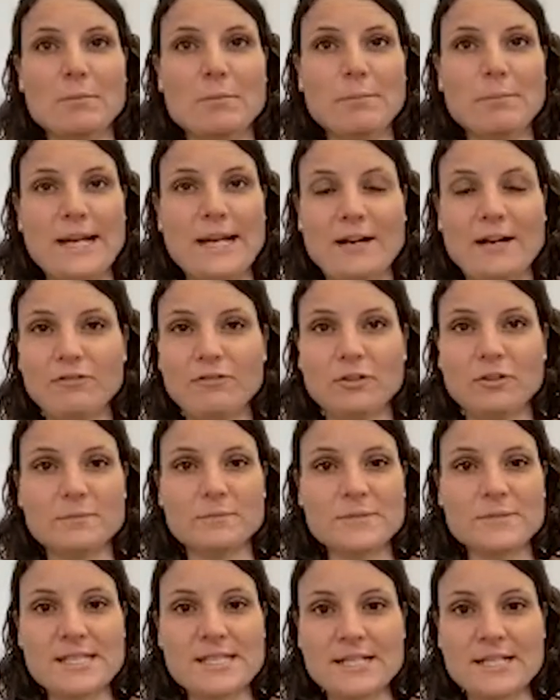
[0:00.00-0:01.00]

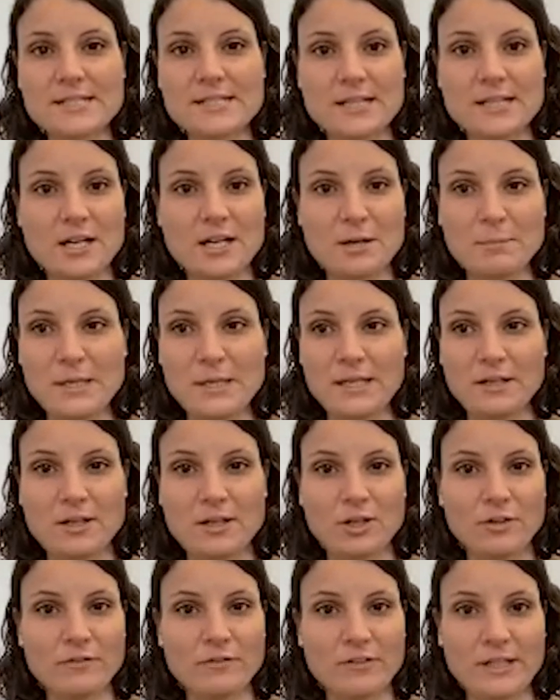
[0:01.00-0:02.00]
platforms, things that come in
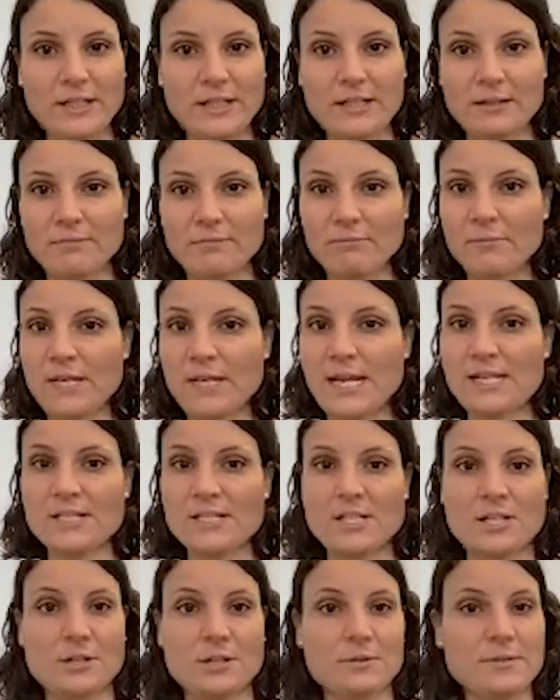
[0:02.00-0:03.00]
over
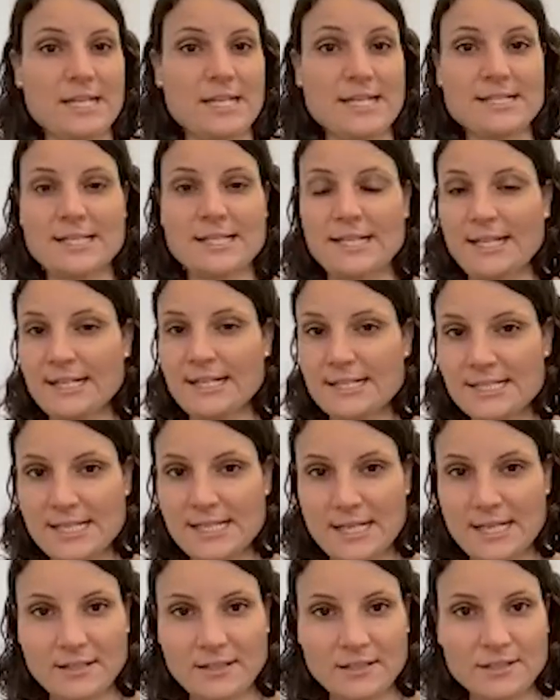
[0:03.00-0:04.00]
NATO data link
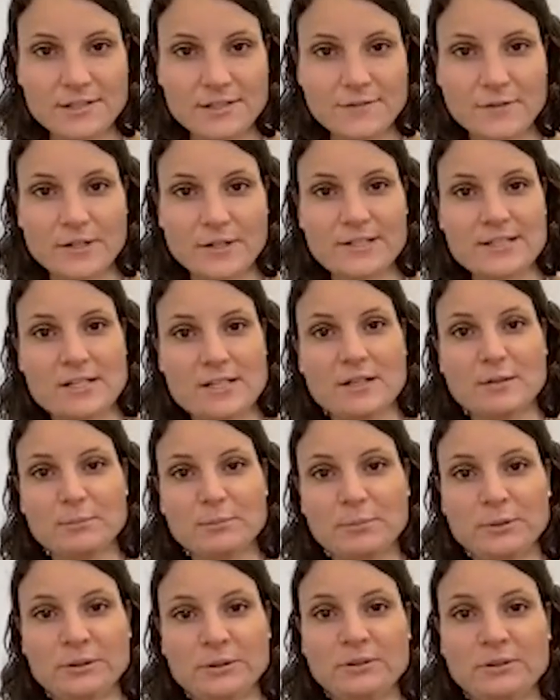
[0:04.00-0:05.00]
standards, for
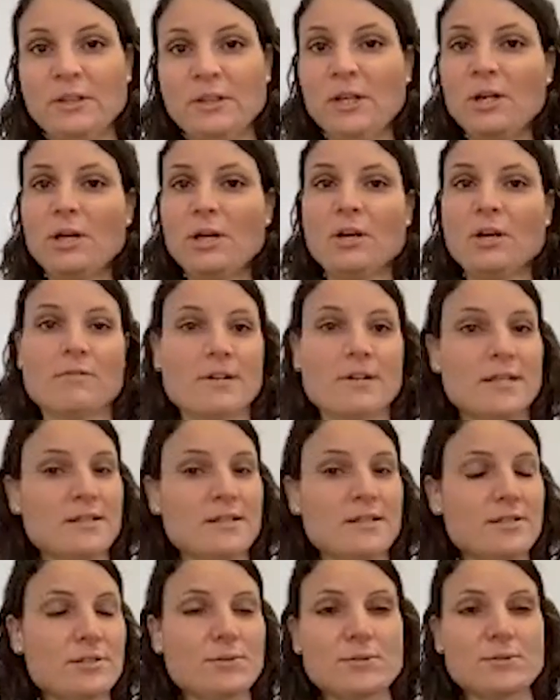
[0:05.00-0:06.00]
example, or other
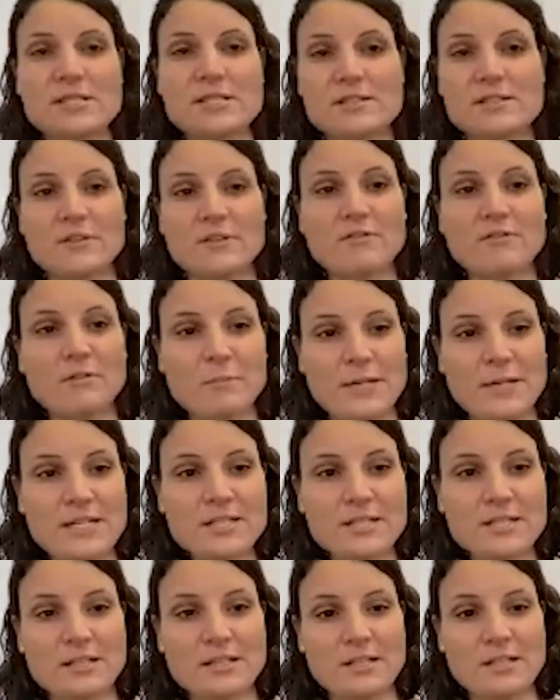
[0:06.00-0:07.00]
sources of
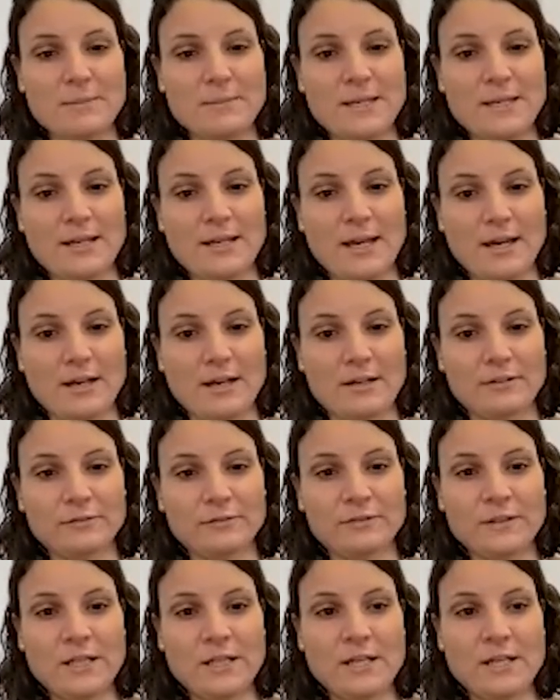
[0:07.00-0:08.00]
information they may have.
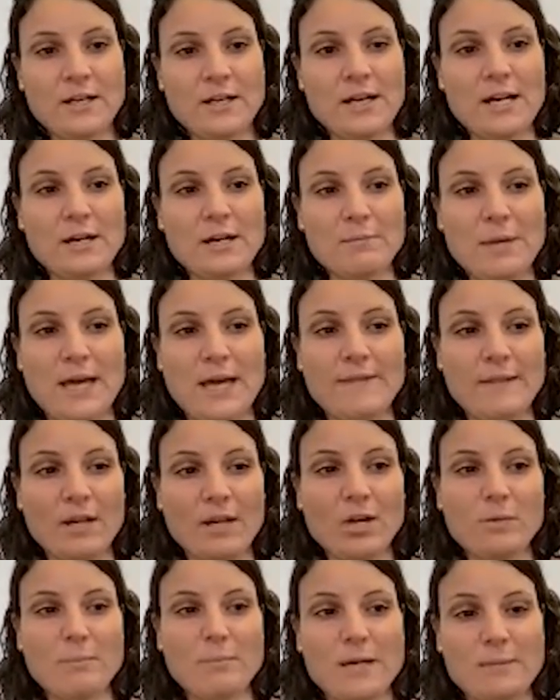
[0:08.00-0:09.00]
And the
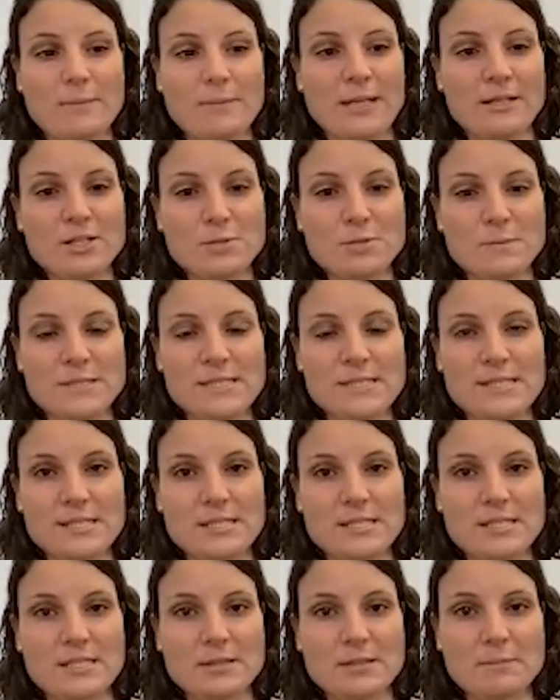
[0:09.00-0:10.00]
Combat Management
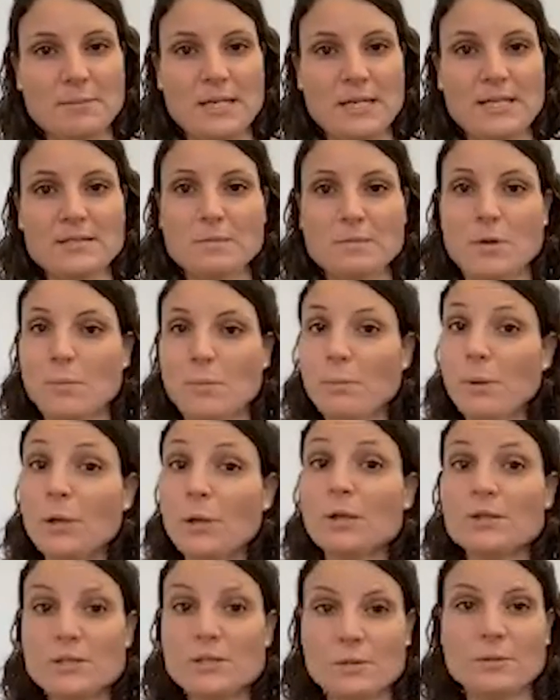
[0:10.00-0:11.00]
System is what
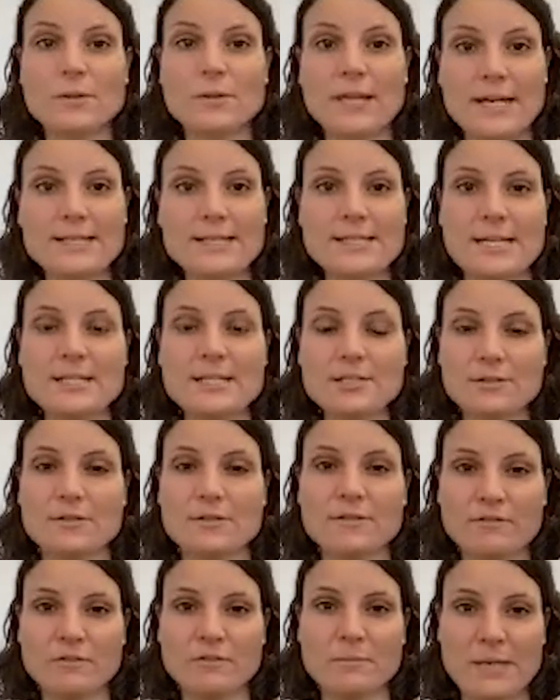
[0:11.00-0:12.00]
puts all that data
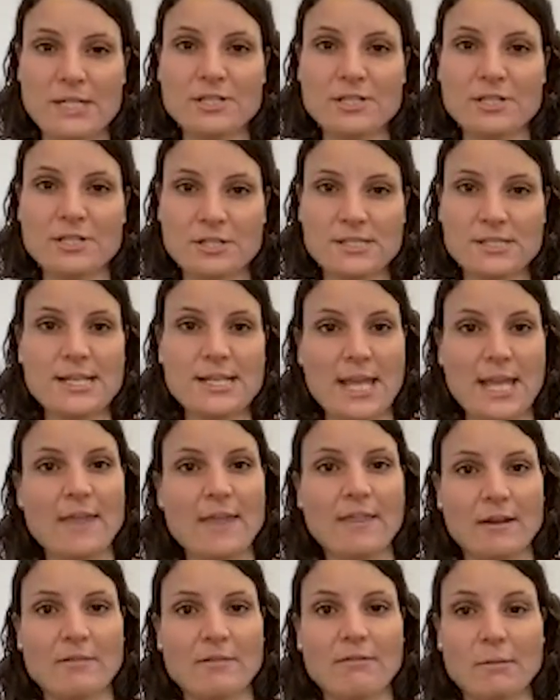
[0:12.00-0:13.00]
information
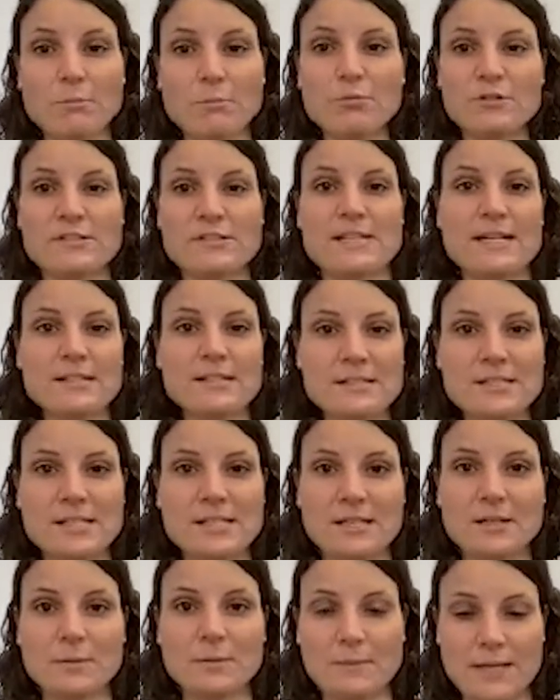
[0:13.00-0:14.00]
together and present
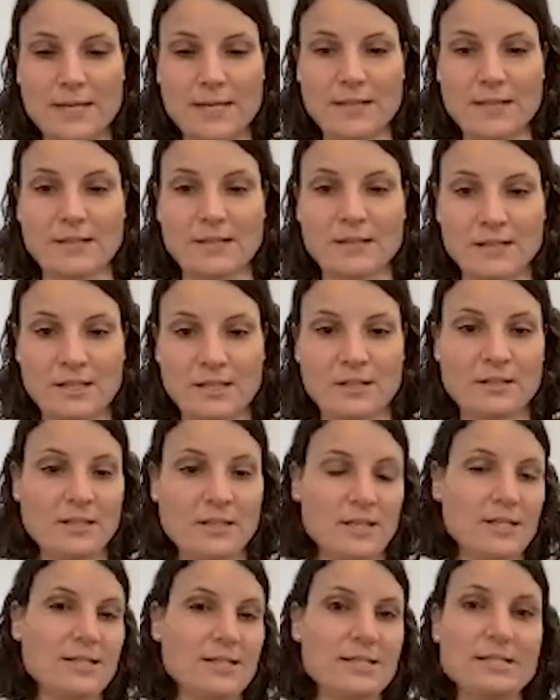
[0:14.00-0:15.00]
it in a way that the
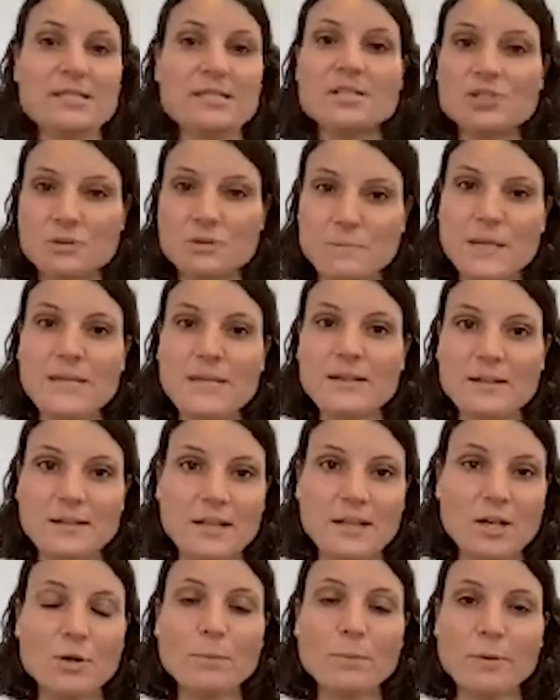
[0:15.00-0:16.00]
decision maker,
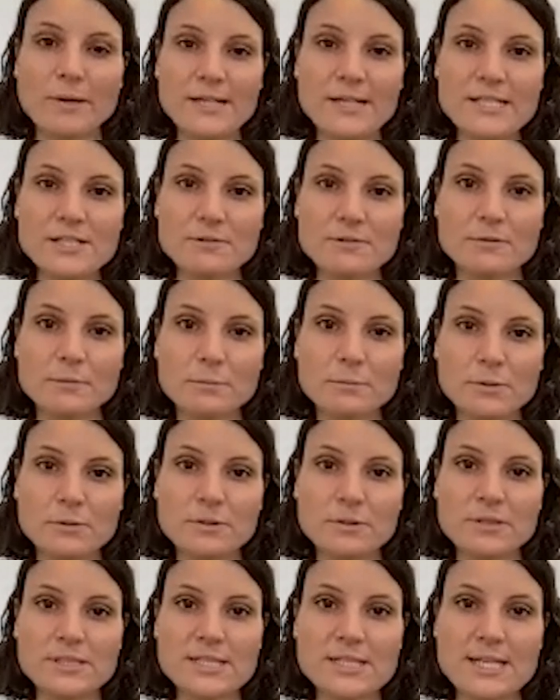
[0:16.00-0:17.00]
the operator on
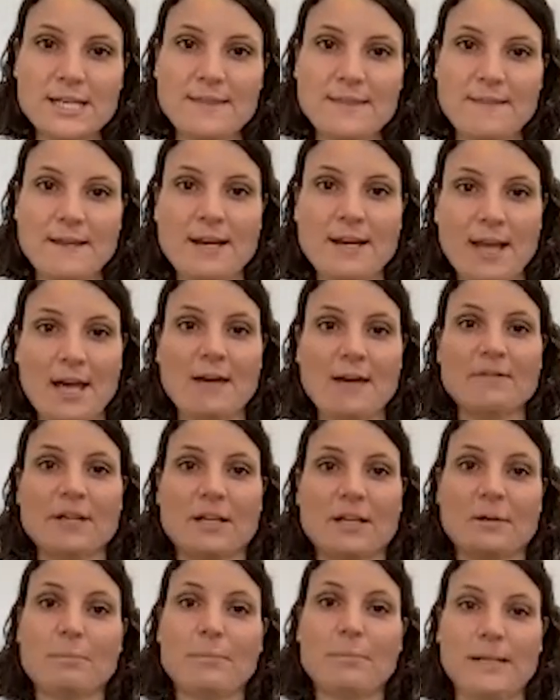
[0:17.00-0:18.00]
board, can then have a
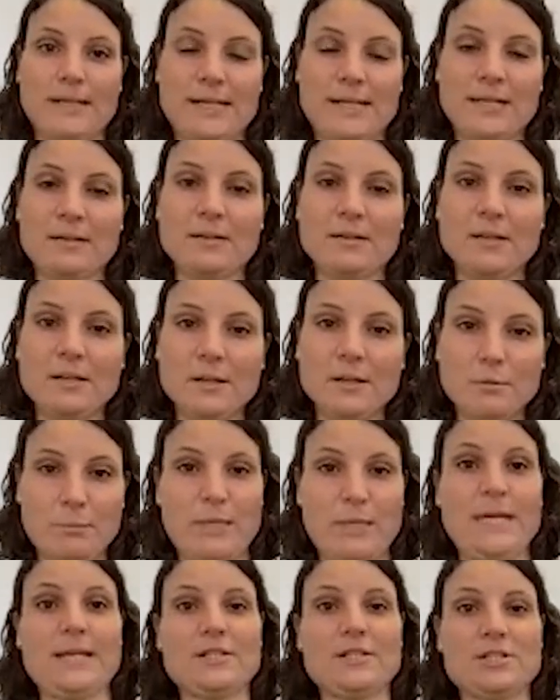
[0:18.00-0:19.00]
complete
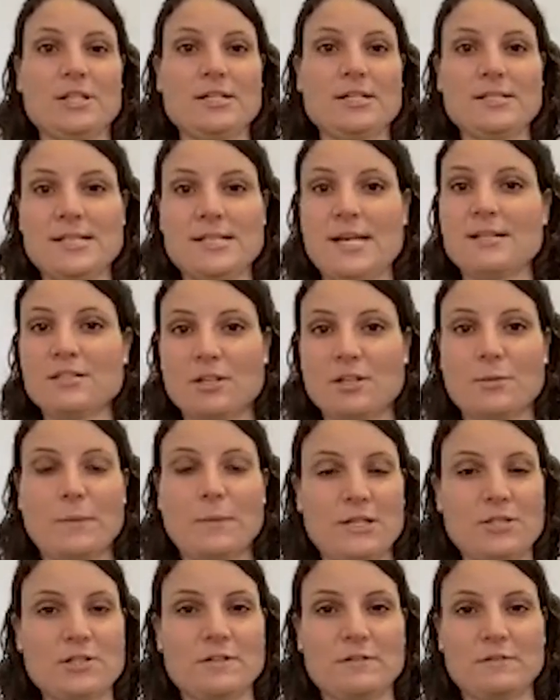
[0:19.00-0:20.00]
picture, tactical
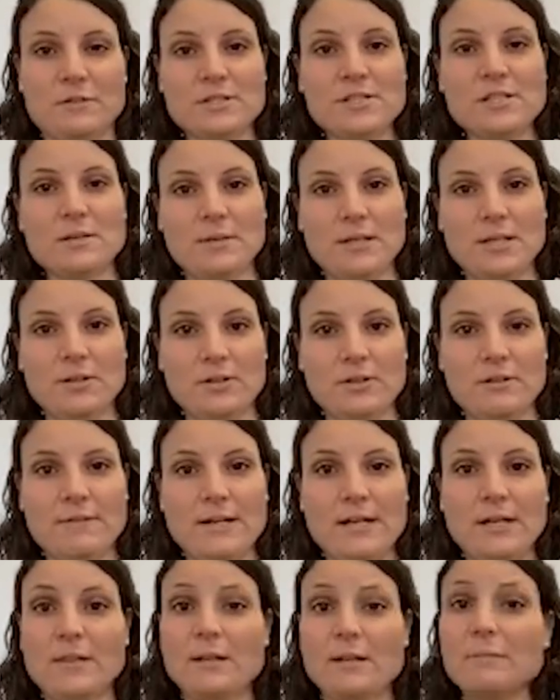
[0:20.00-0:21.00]
picture of what's going on
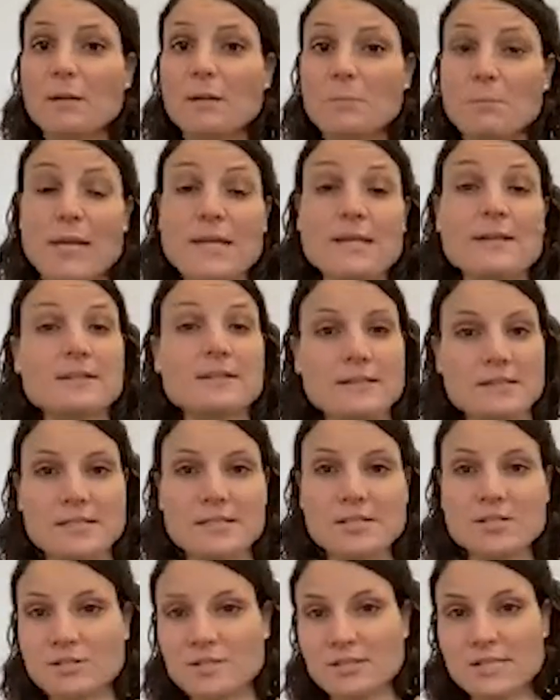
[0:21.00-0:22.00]
around them and make the
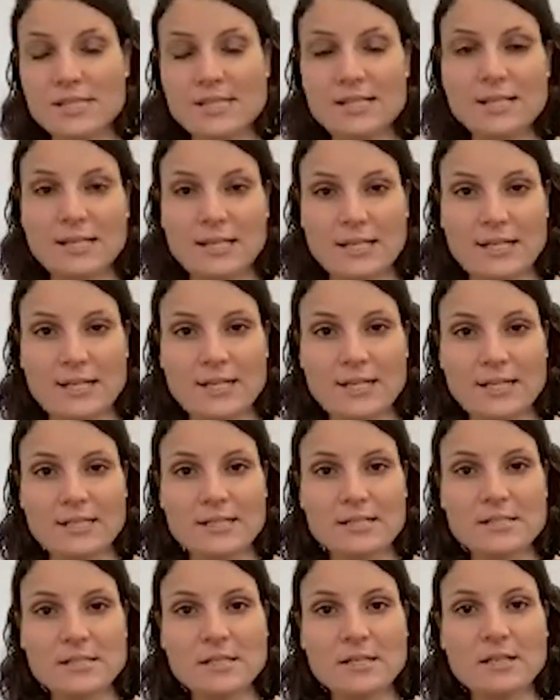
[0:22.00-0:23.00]
decisions that they
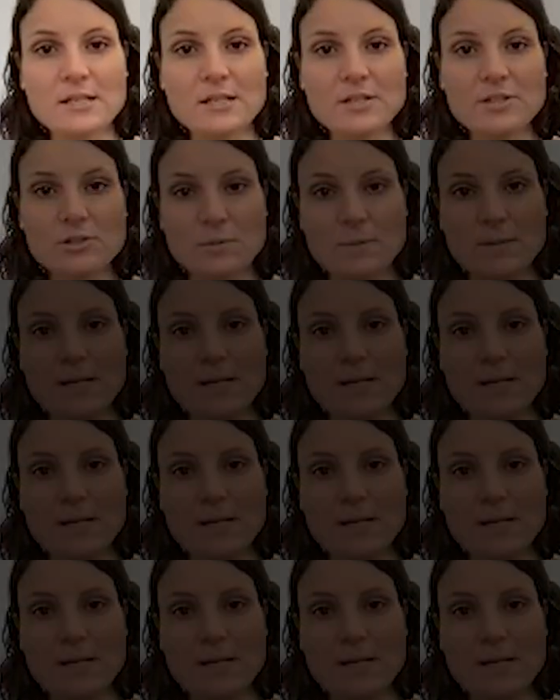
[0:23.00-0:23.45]
need to